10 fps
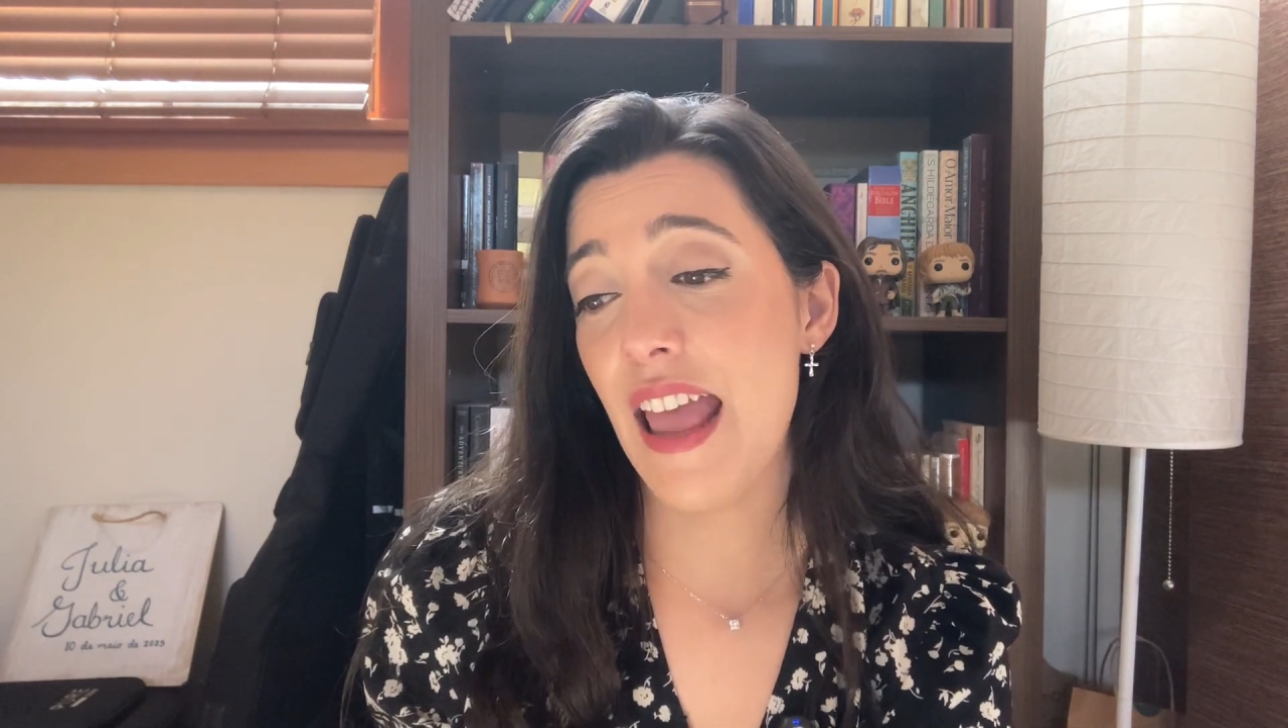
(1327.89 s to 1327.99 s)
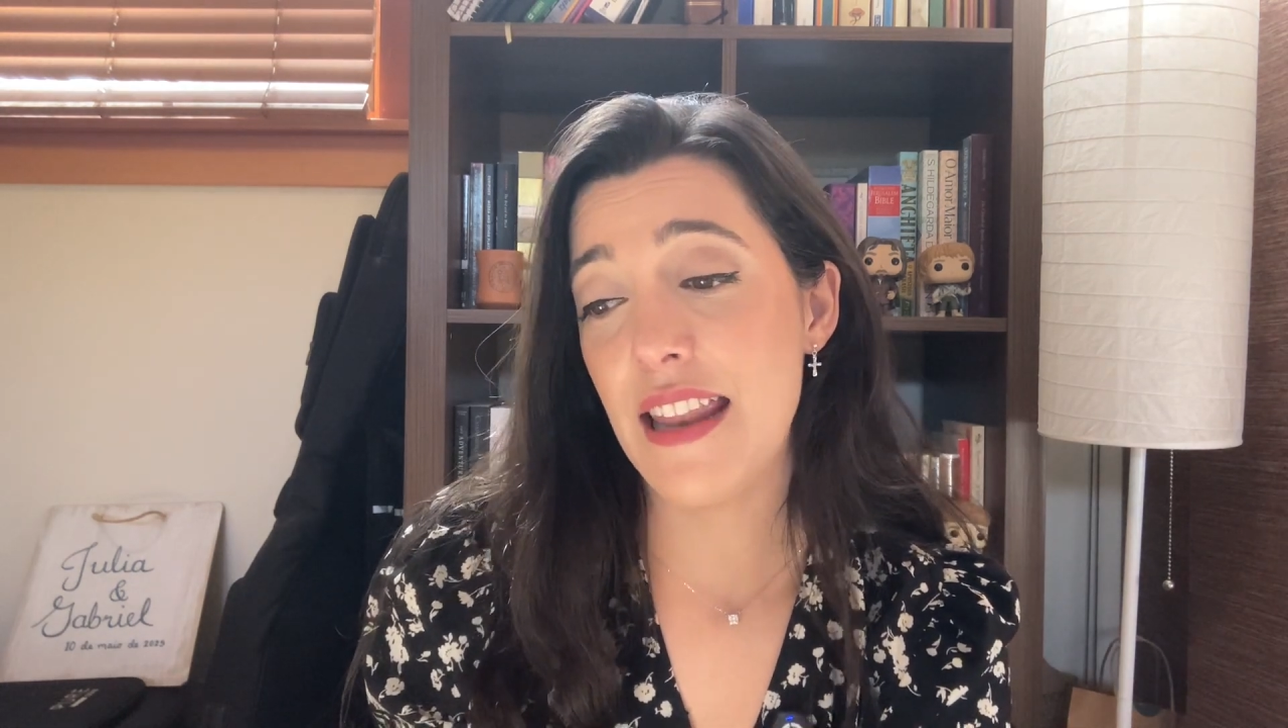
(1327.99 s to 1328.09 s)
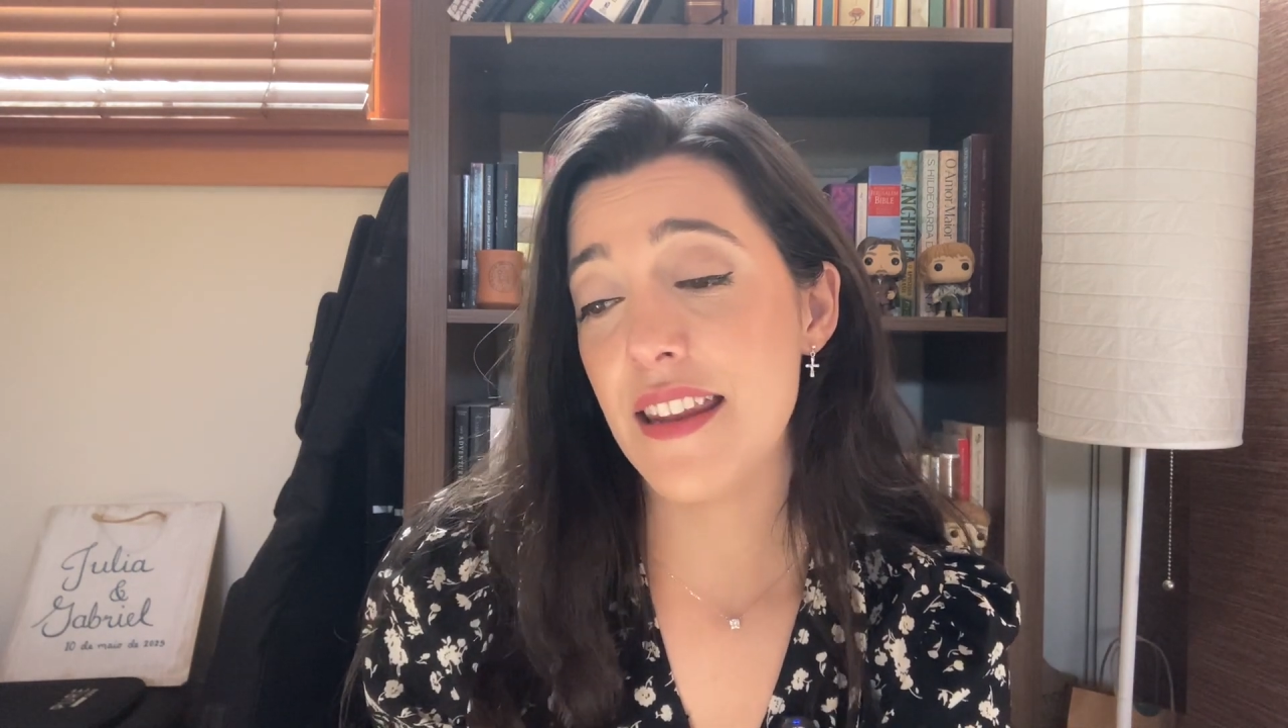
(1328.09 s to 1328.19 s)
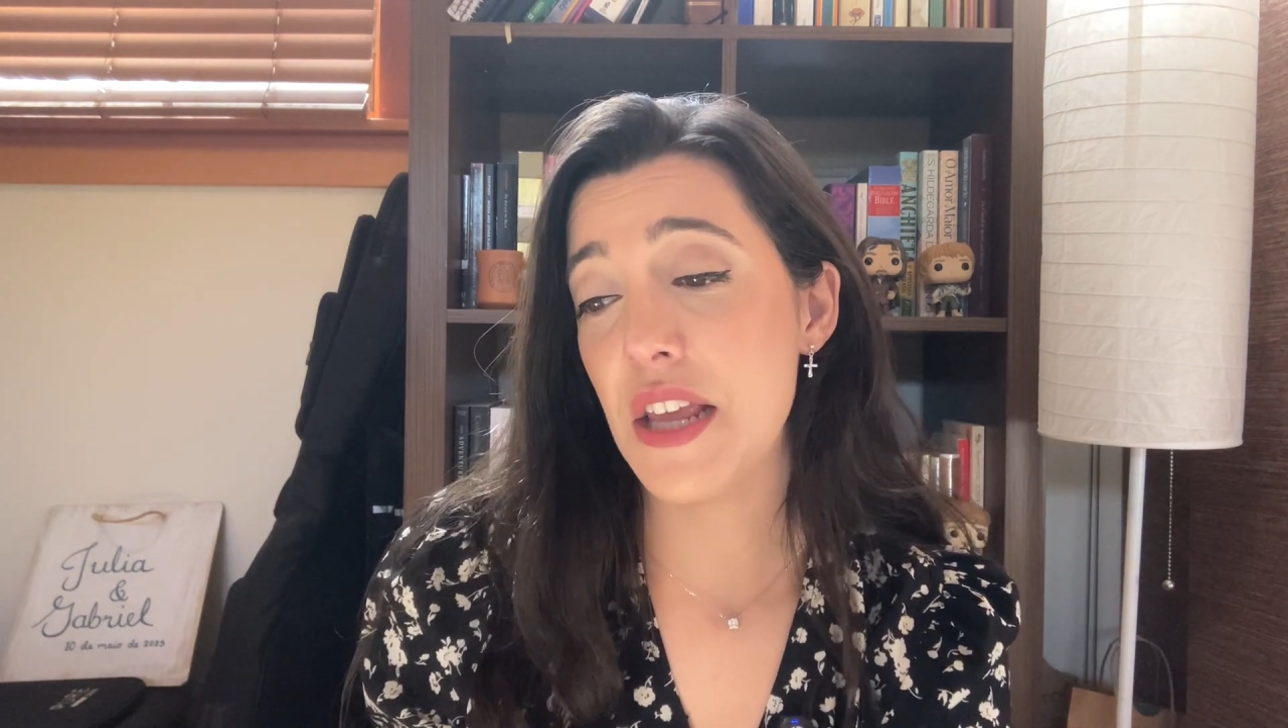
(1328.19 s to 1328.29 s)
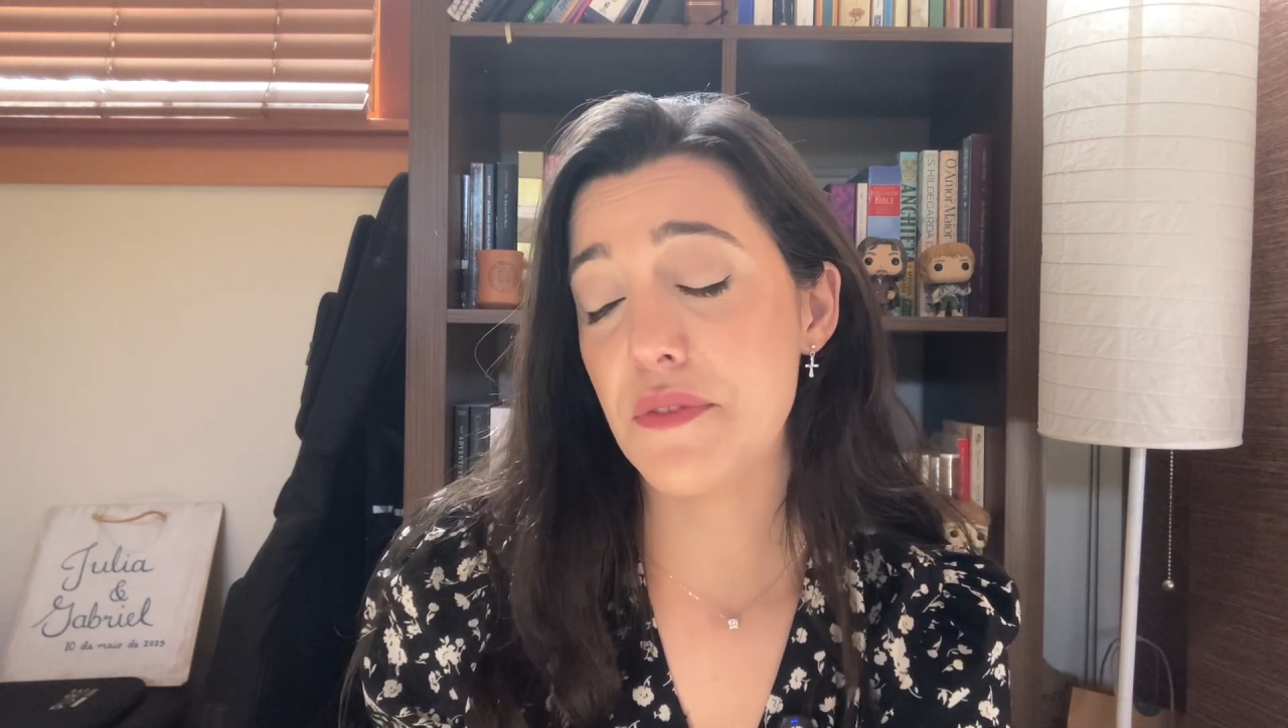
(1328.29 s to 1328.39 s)

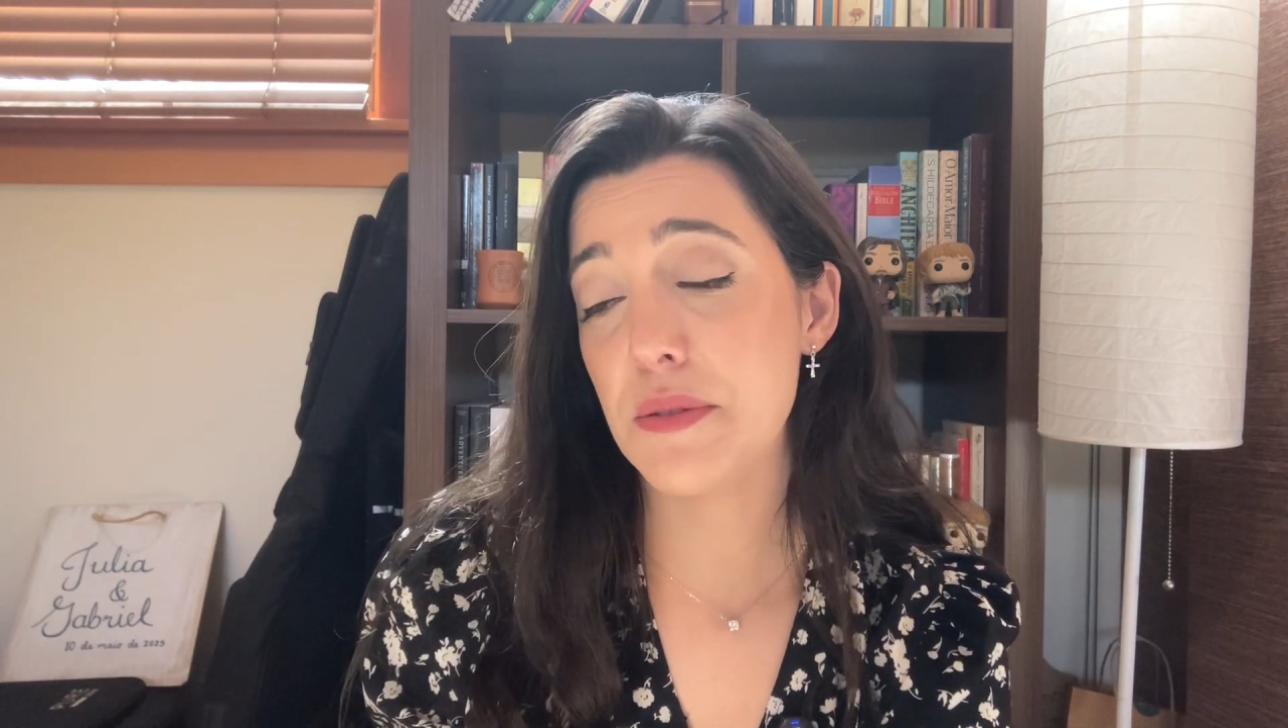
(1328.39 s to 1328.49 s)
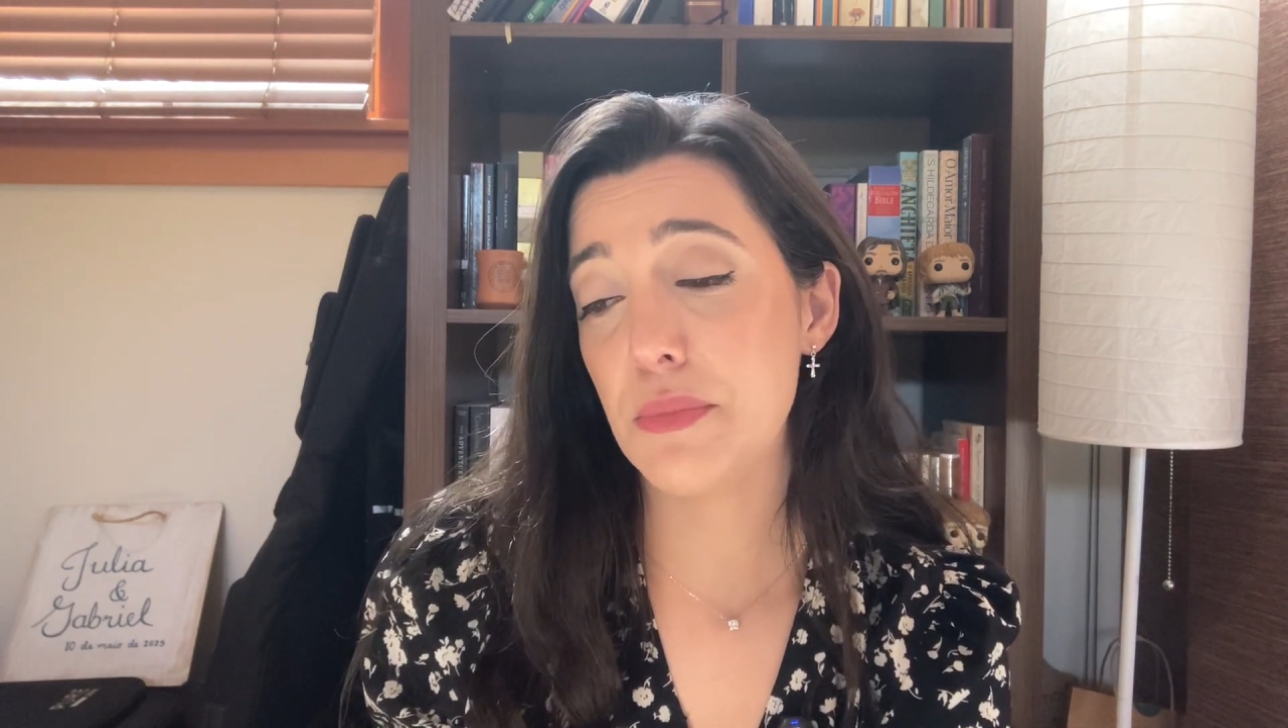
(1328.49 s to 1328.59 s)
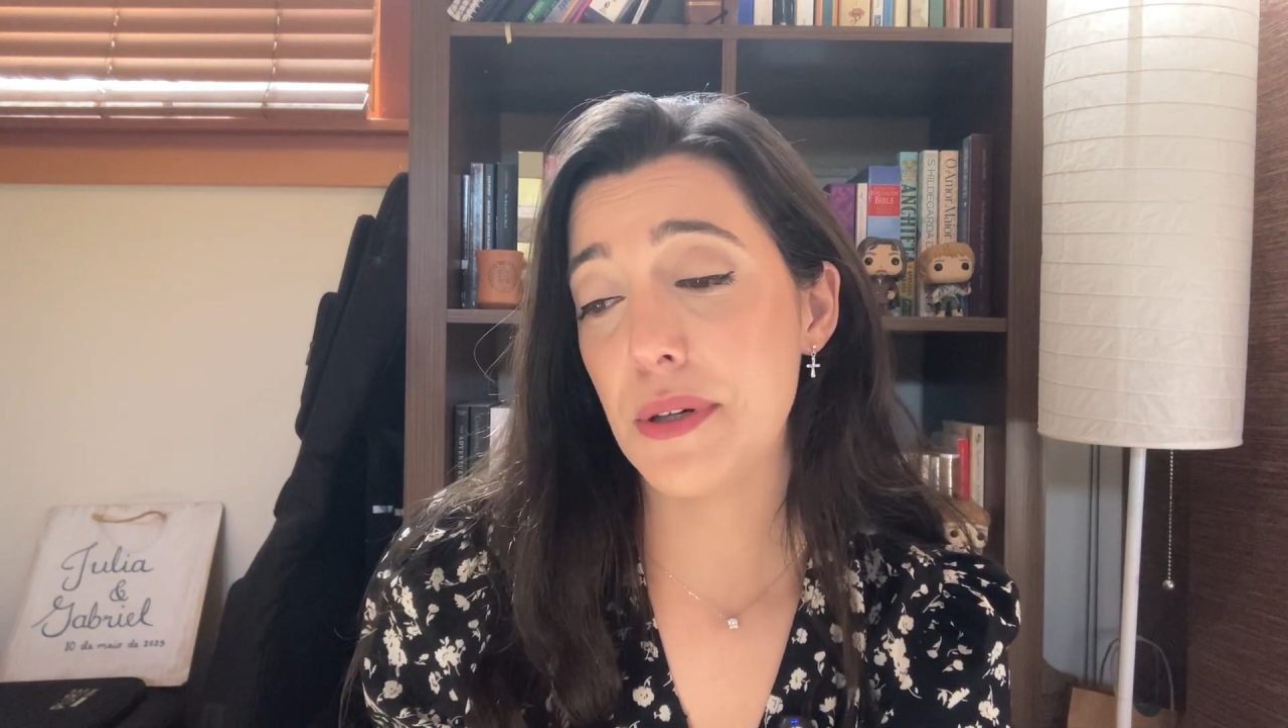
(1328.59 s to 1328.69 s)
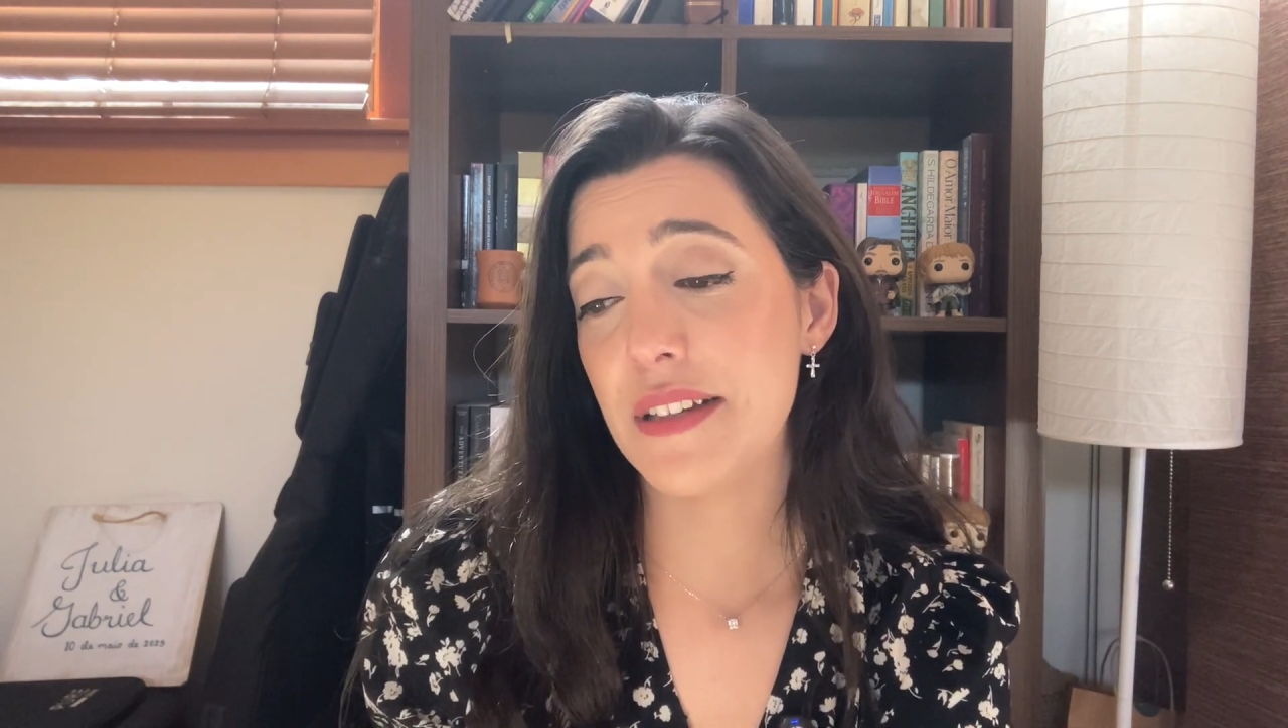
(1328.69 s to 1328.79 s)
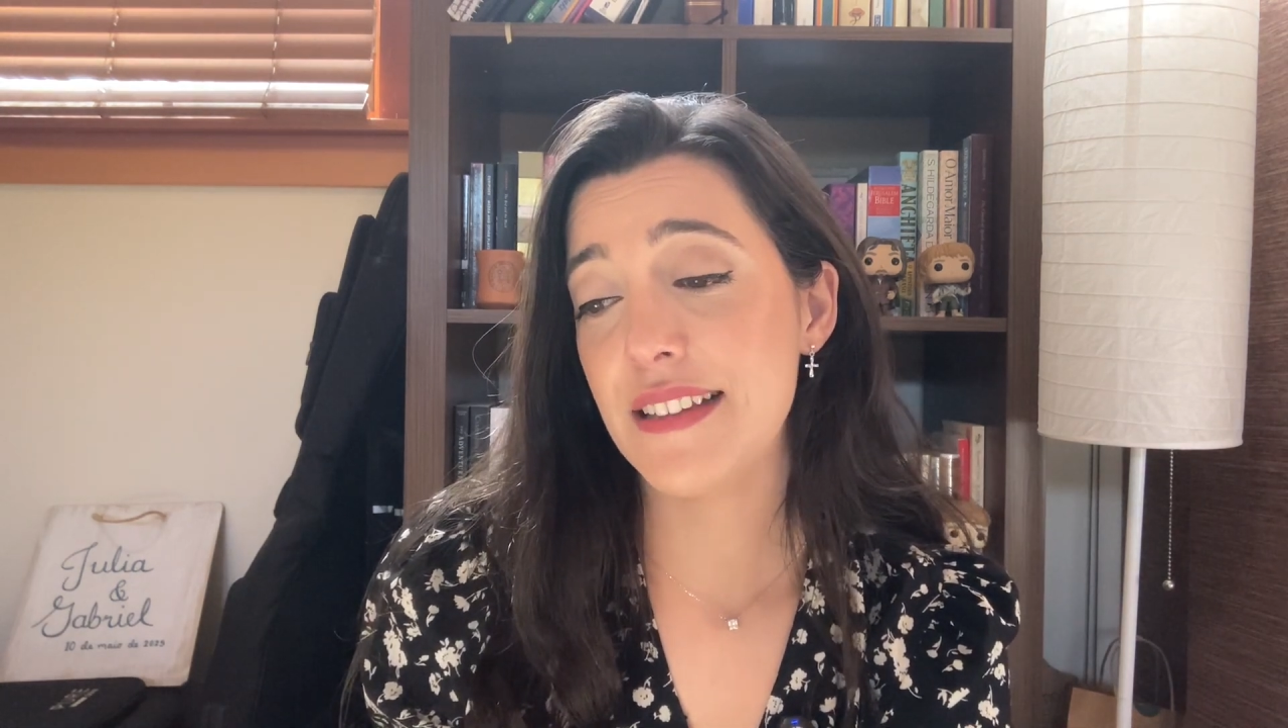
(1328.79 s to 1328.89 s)
ending of the book